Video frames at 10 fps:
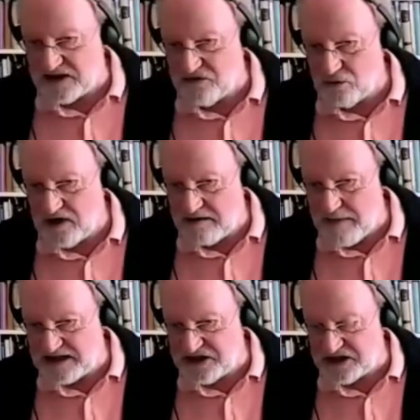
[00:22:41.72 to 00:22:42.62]
in two
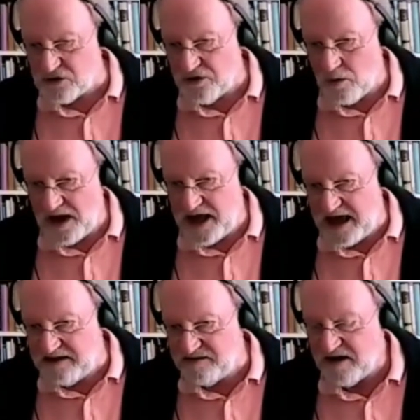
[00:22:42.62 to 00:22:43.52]
dimensions. On the one
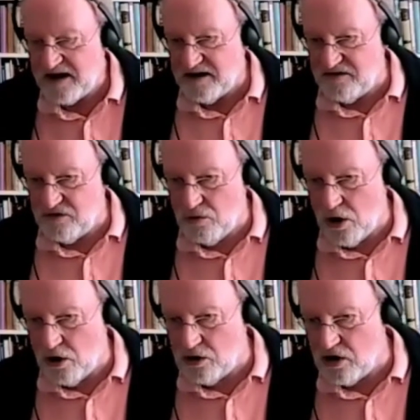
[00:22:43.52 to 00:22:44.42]
hand, the
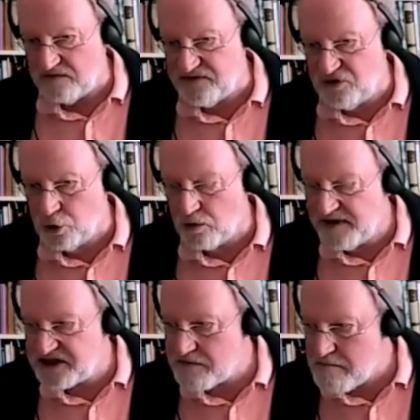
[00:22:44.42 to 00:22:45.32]
role of
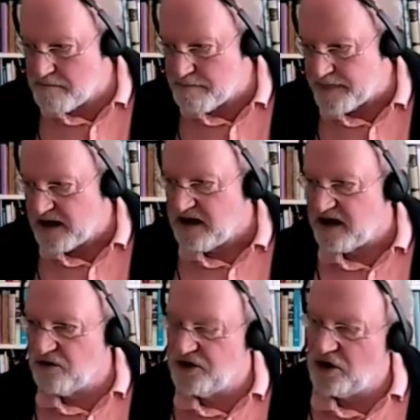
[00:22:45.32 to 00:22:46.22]
tourism,
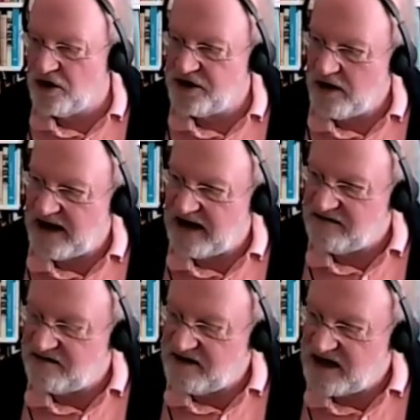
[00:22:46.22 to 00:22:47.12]
and on the other
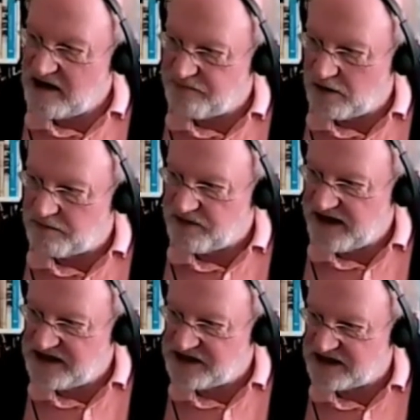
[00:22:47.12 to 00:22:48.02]
hand, the
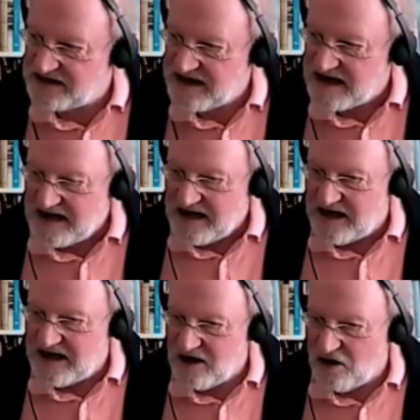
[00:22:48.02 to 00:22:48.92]
appropriation
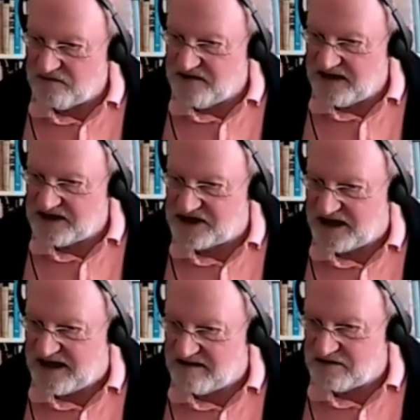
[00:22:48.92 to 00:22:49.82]
of this
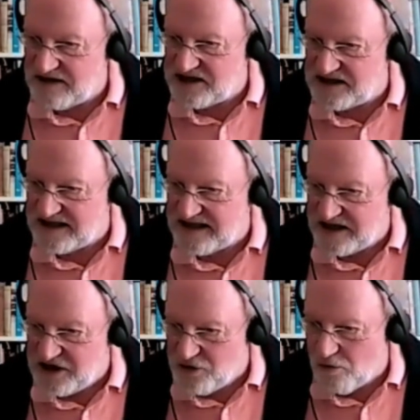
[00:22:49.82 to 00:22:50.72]

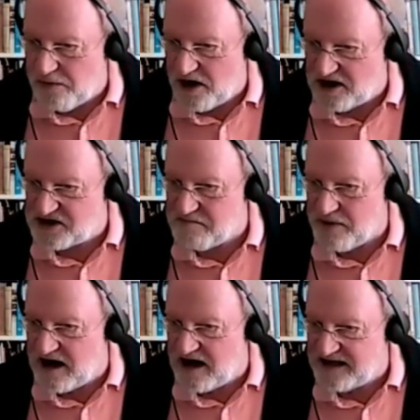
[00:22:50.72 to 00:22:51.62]
interesting new paths
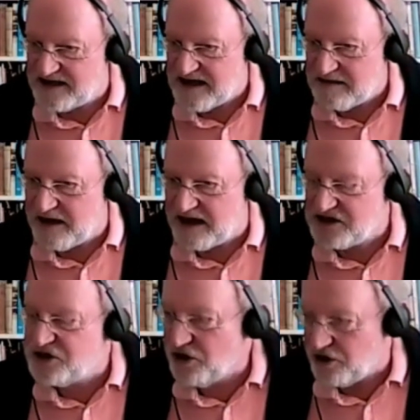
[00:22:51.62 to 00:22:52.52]
by
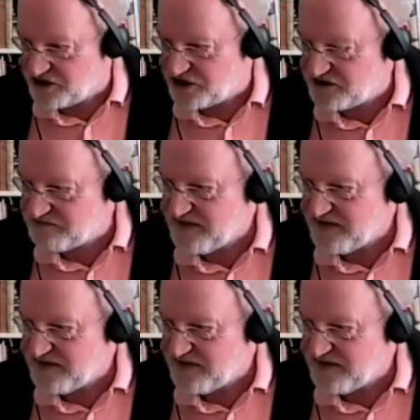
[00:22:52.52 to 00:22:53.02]
the church.